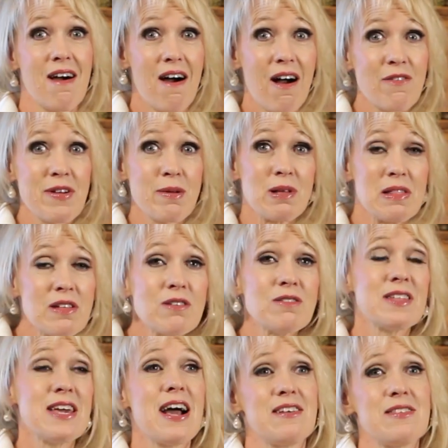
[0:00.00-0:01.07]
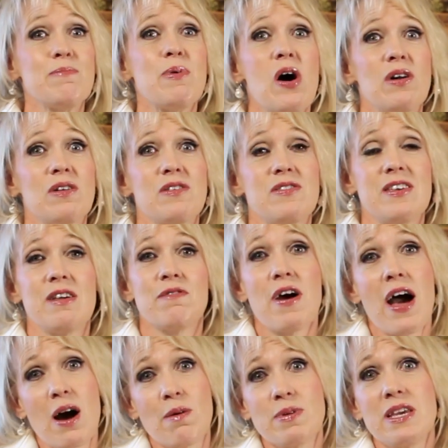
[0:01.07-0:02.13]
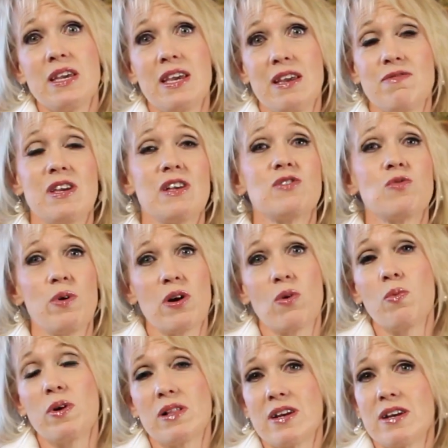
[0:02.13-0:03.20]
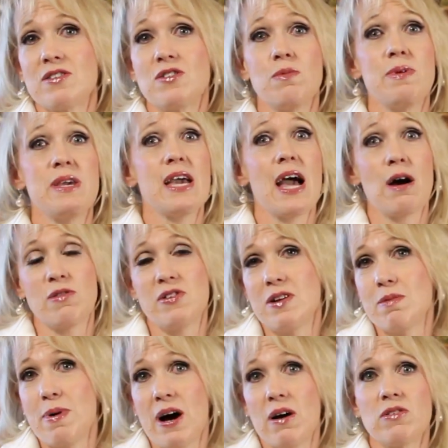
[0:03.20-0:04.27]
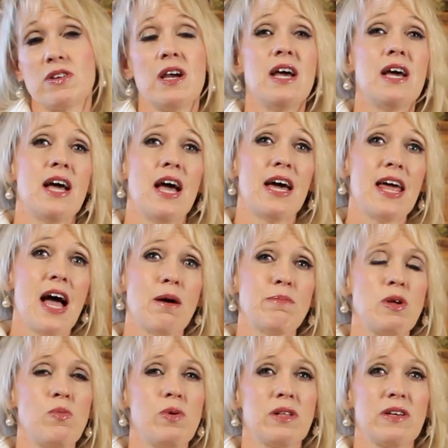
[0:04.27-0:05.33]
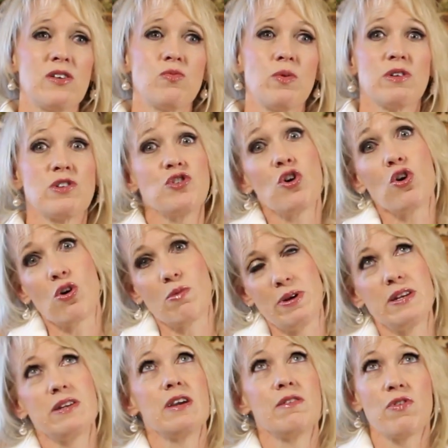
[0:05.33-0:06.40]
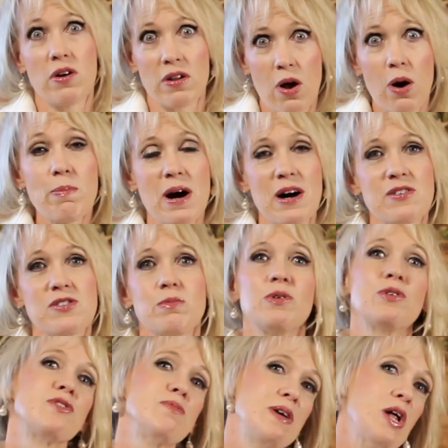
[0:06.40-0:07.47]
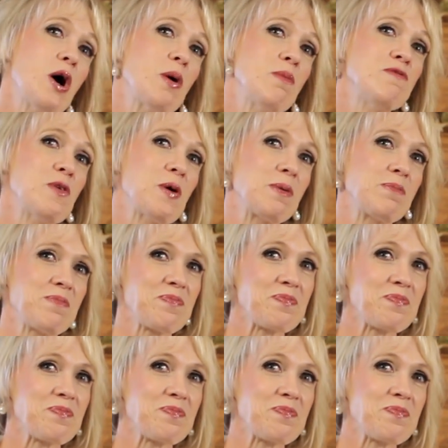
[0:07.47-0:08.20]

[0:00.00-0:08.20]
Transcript: Our family literally has a policy of how many evenings we are willing to be out and about and how many evenings we are determined, if at all possible, to be at home for.